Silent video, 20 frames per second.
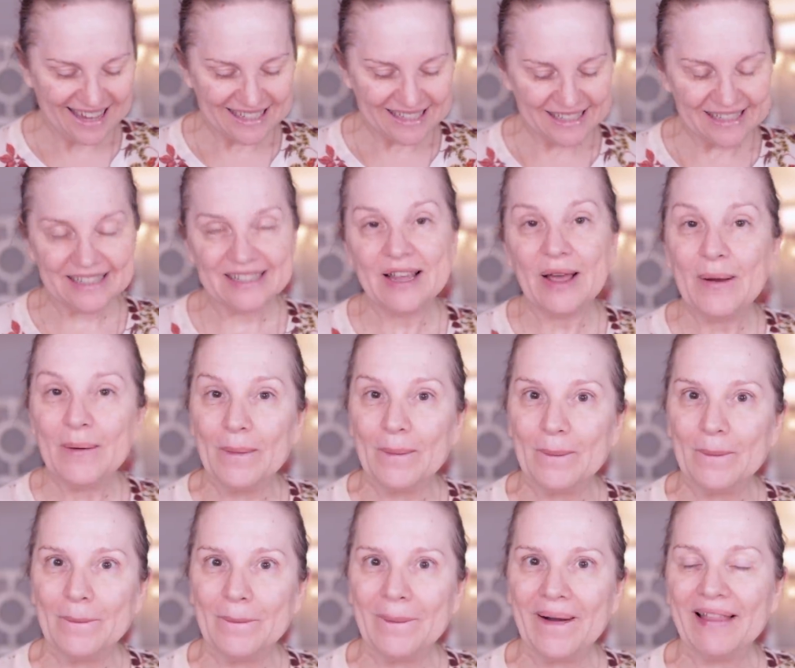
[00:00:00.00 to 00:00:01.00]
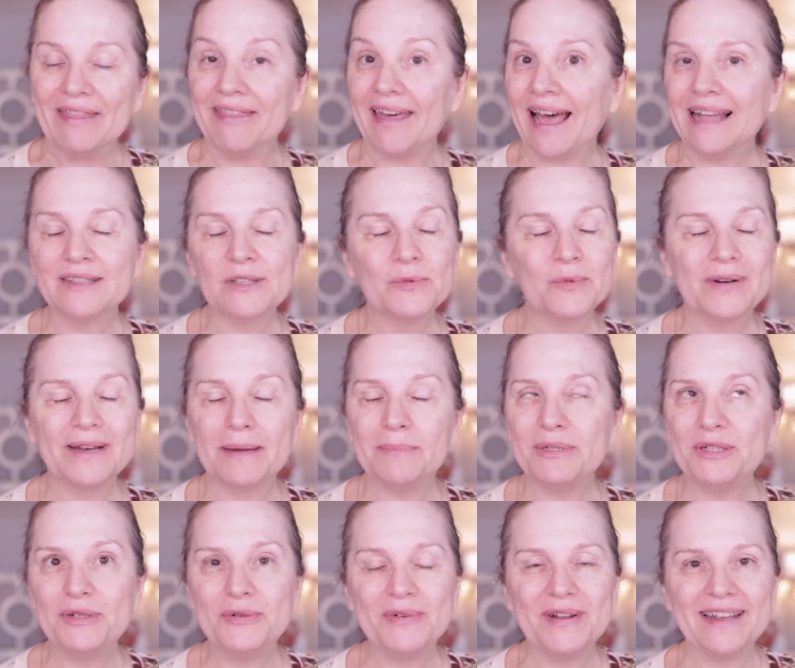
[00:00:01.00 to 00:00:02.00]
So that's what I'm
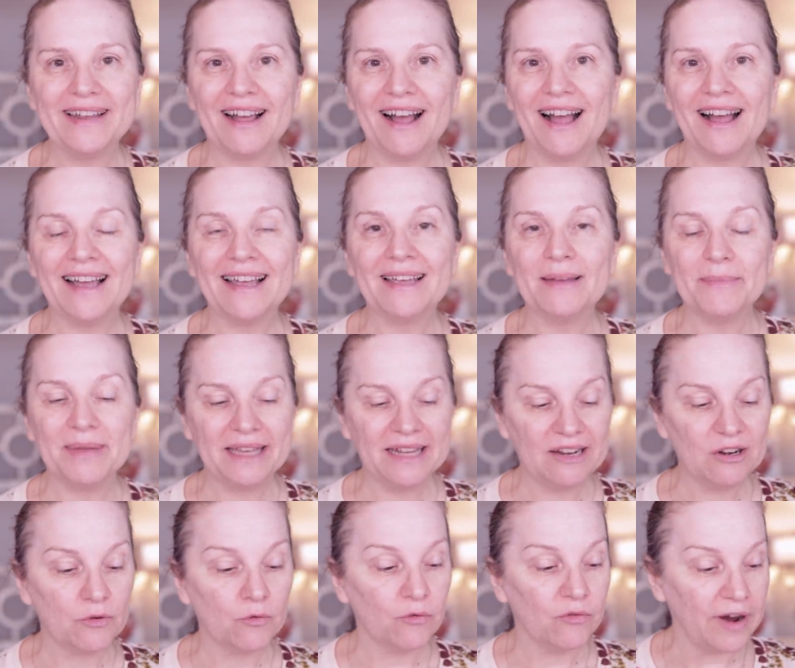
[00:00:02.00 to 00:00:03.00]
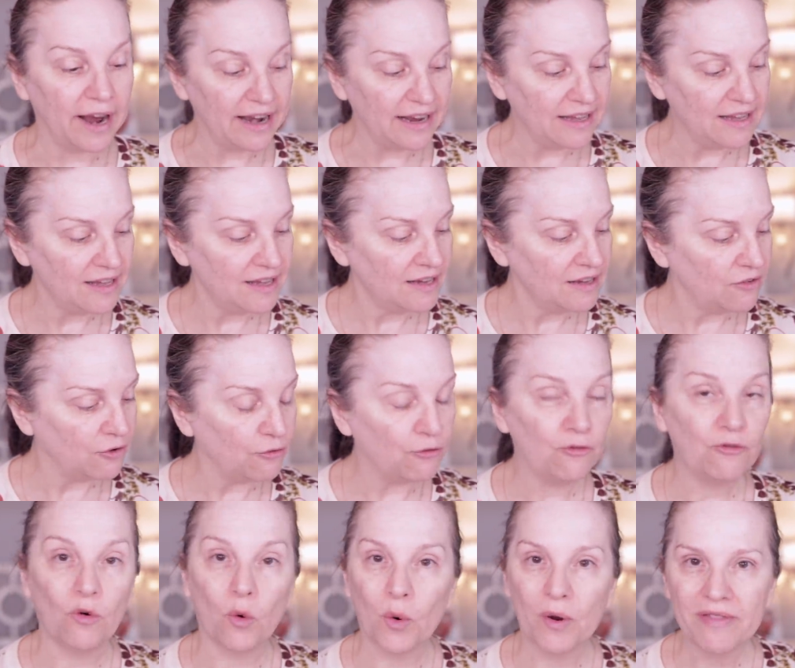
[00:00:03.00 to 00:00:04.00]
doing. I am getting ready
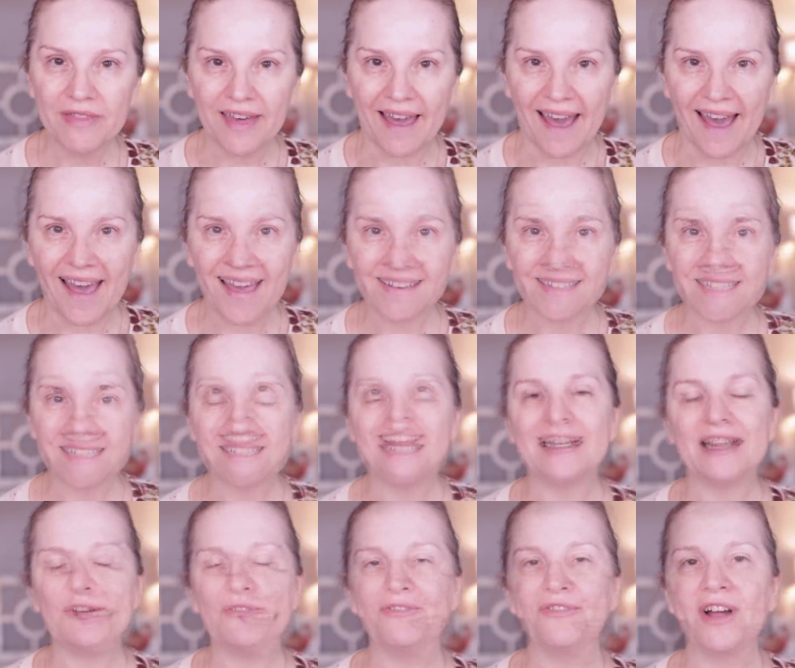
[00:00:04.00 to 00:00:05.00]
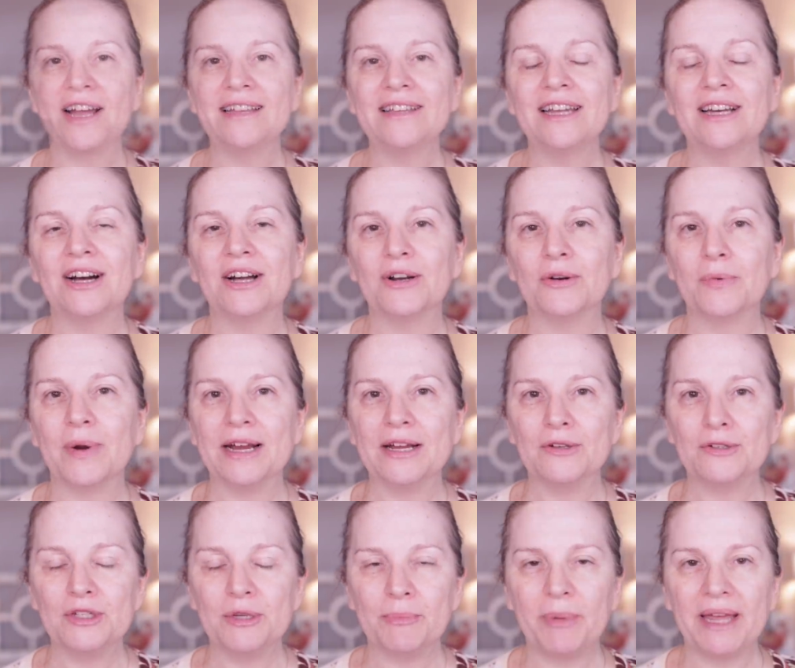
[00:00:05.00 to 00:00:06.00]
for that. That I finally got
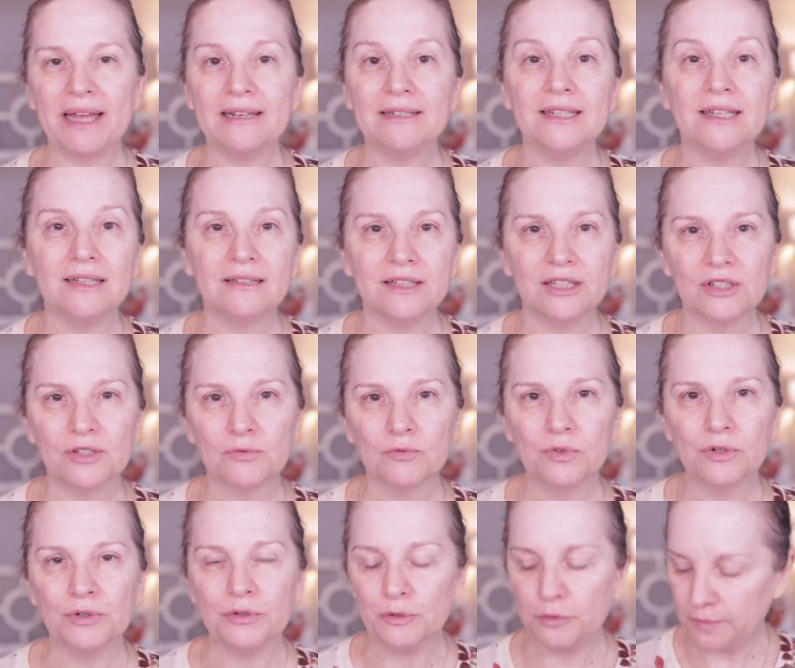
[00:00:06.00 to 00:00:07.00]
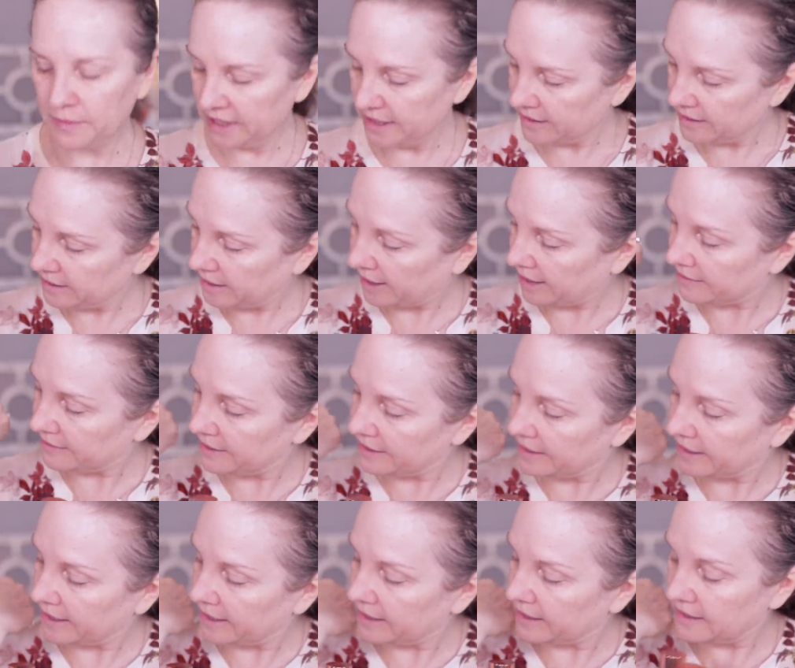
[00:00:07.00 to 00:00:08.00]
around to painting this room I
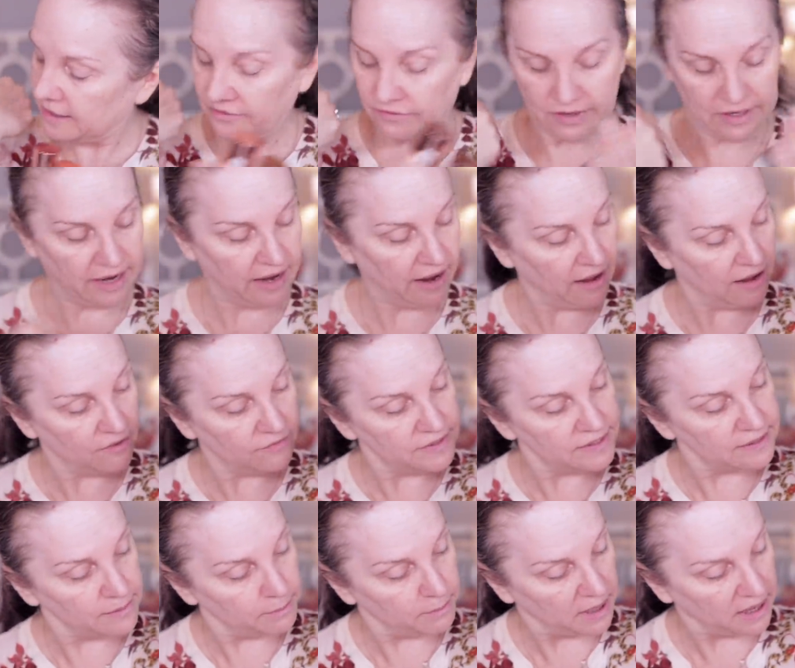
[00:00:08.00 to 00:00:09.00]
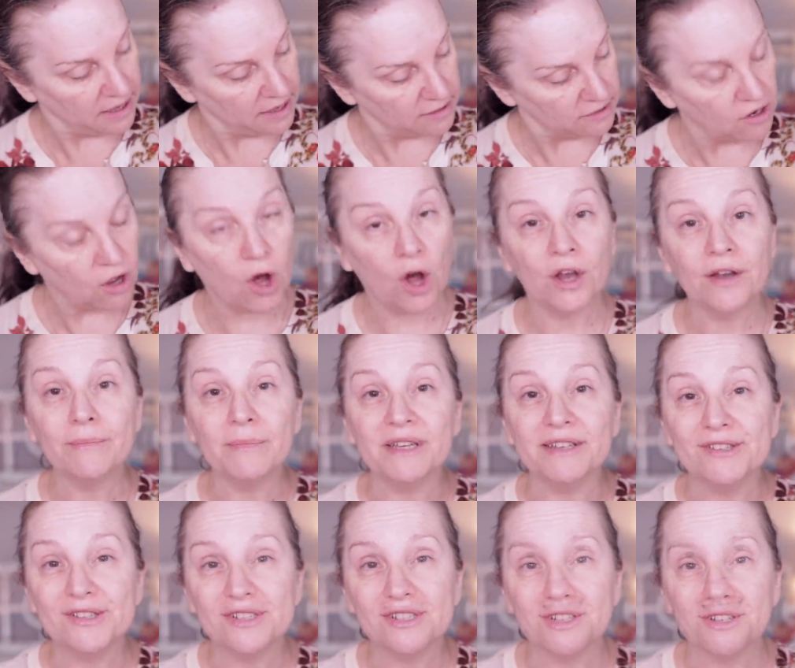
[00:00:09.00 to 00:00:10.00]
think I even have some paint on me
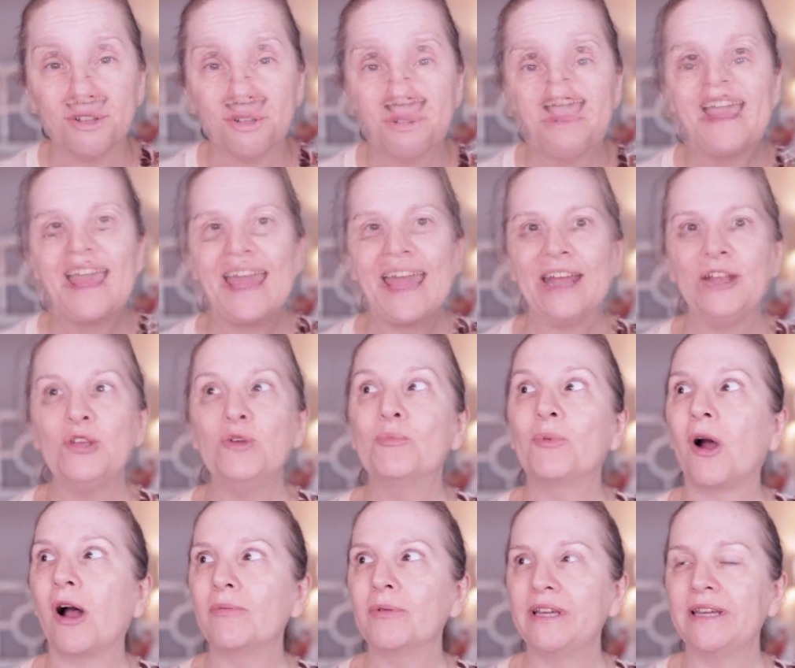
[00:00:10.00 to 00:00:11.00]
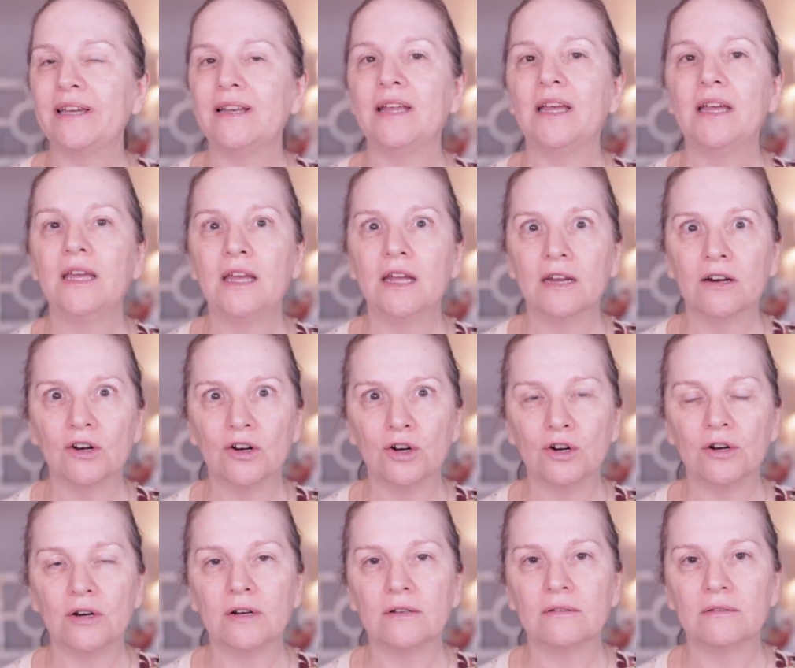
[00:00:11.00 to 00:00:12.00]
still. And you probably can
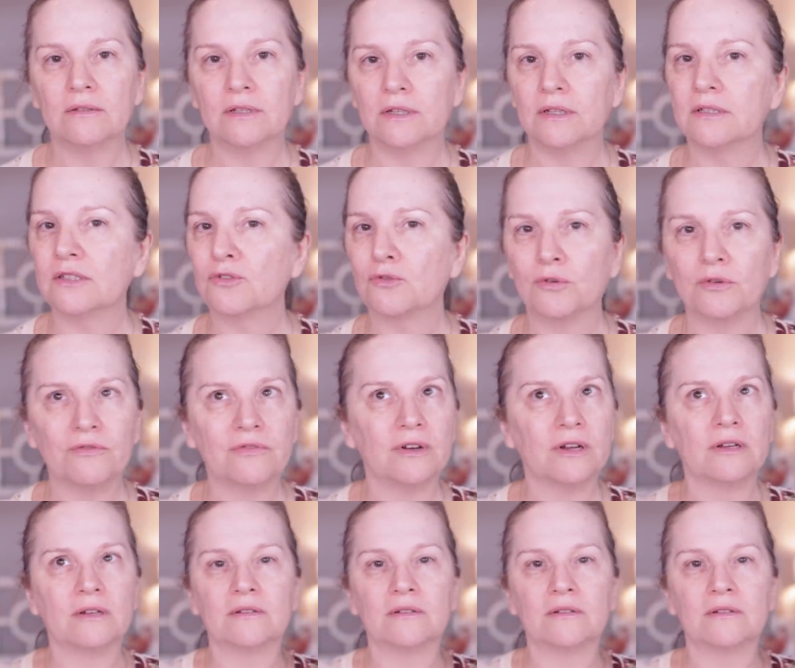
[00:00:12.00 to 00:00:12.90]
hear the sort of